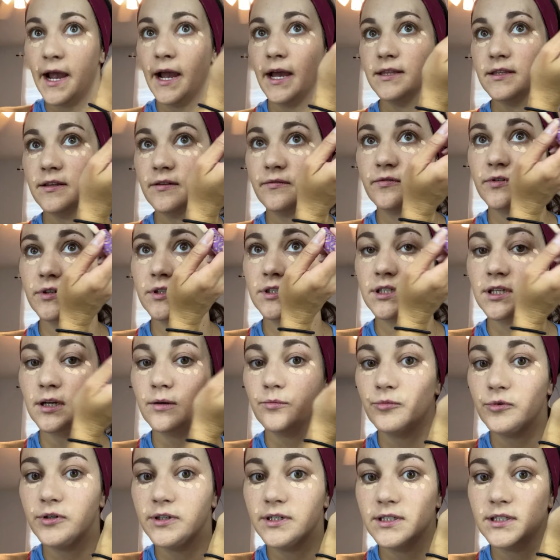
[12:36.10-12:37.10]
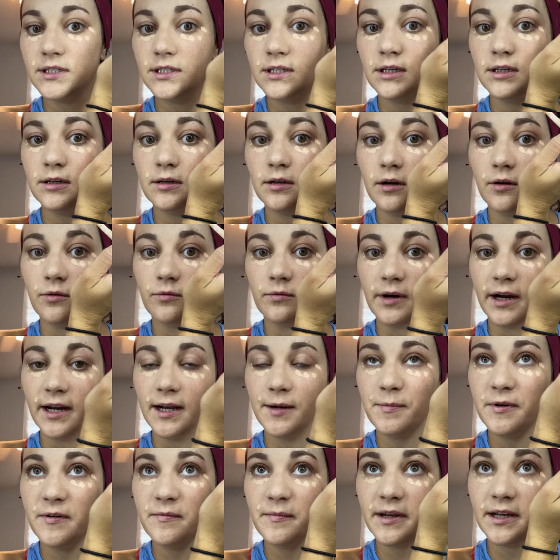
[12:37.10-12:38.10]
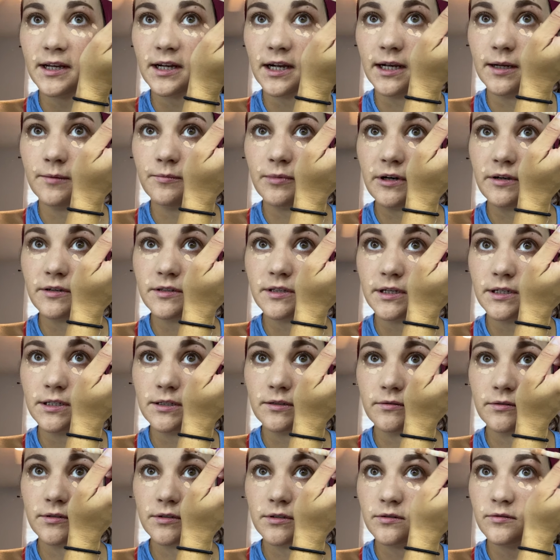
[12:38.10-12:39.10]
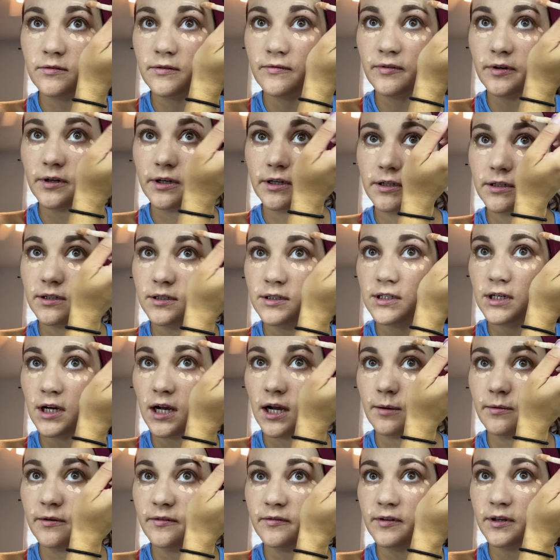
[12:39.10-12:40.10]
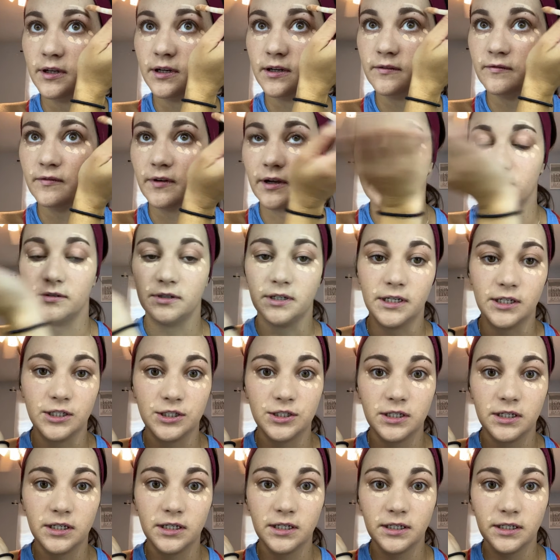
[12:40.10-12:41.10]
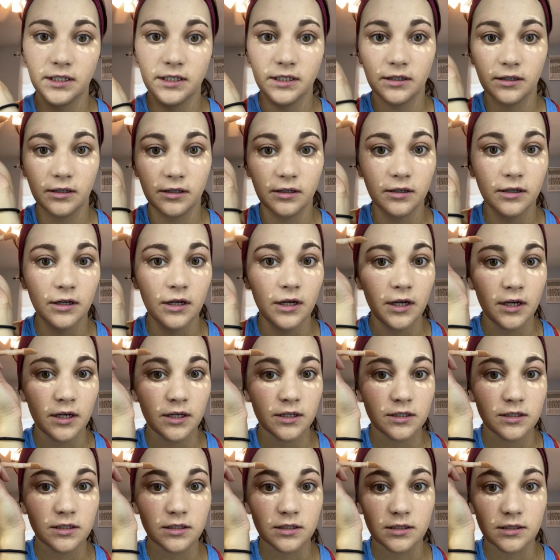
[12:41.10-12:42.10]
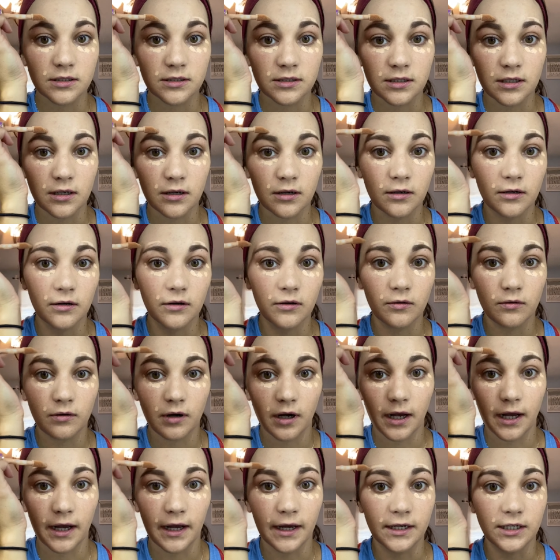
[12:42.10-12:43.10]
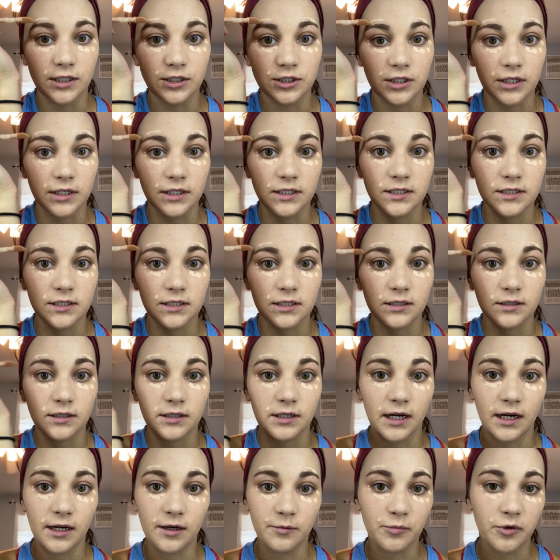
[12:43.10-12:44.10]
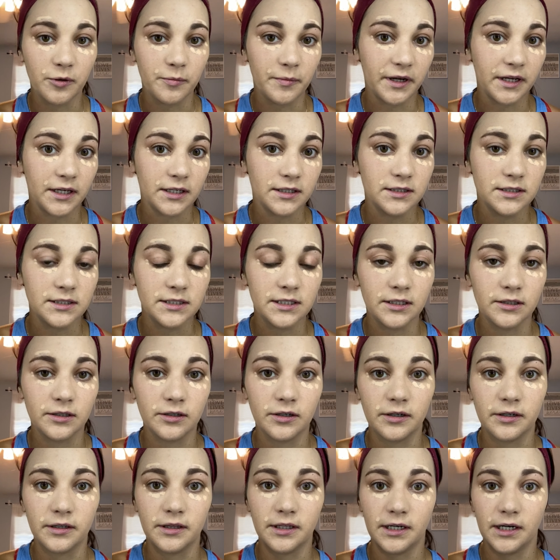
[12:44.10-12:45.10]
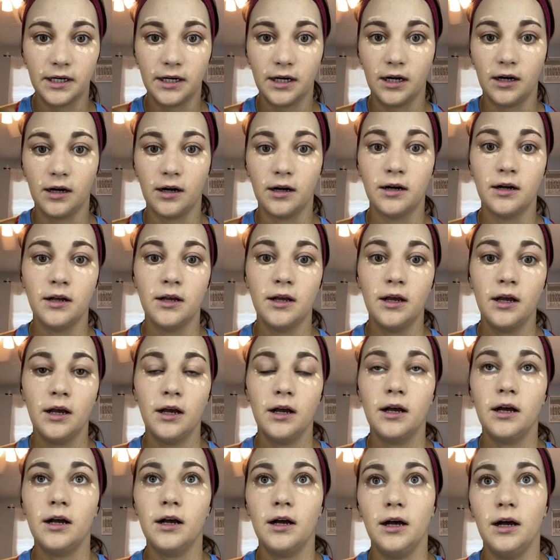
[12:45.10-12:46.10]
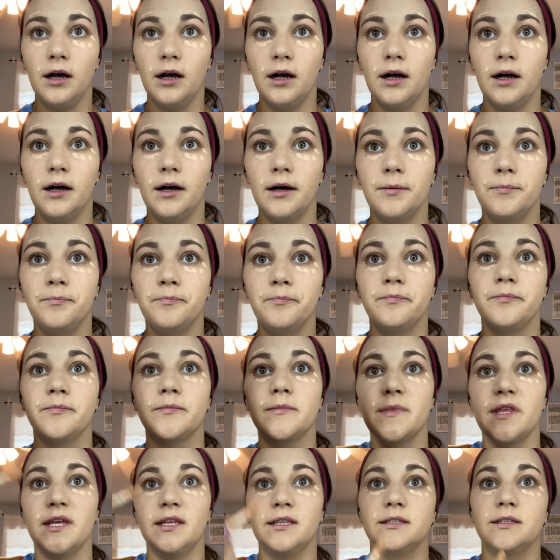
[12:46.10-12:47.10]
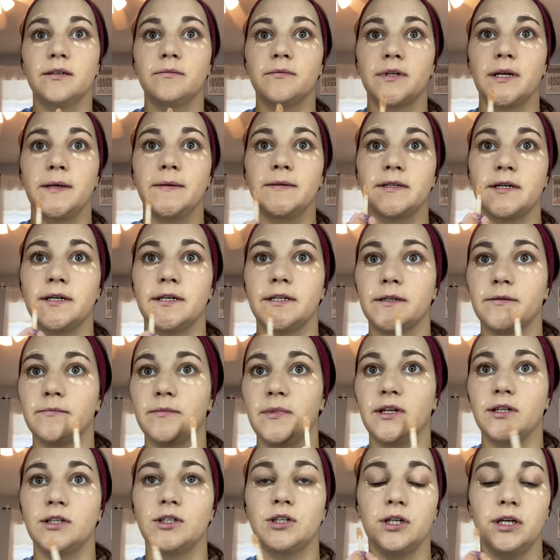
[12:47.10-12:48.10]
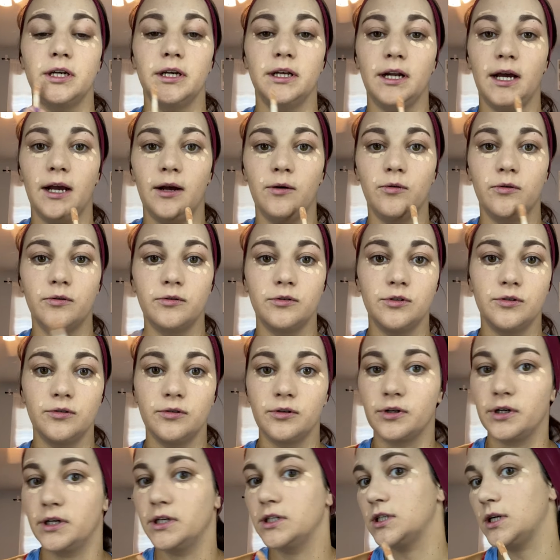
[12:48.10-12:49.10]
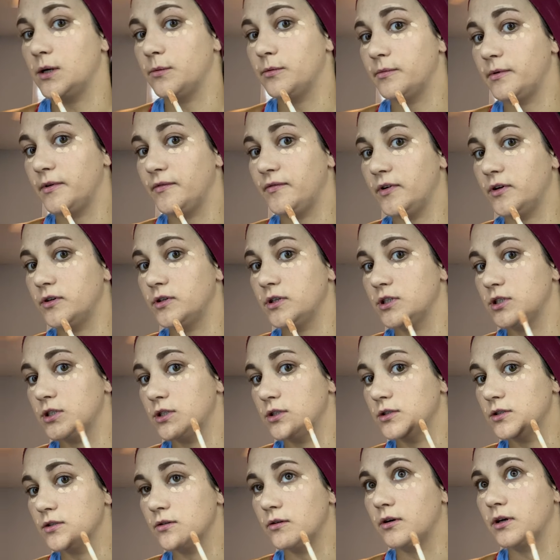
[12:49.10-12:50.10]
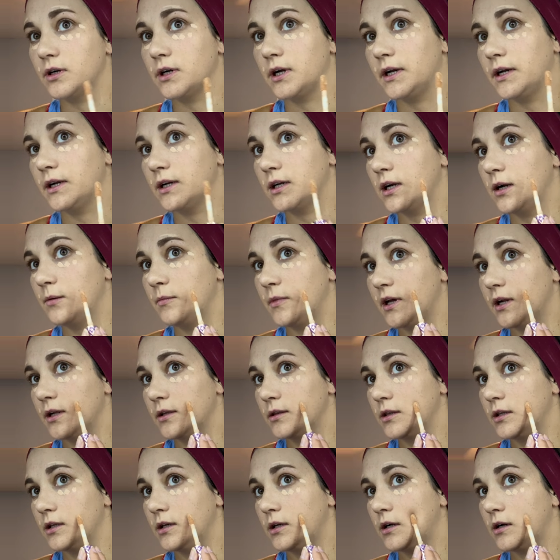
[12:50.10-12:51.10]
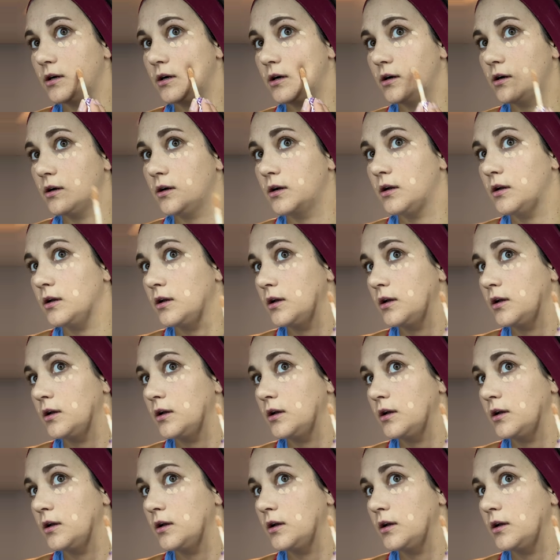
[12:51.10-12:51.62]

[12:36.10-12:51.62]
And then for some reason, right above my eyebrows, I don't do a very good job of getting foundation in here. So I just kind of put my concealer there. And sometimes under my chin, I won't do a great job with my foundation. So I'll kind of come at it there.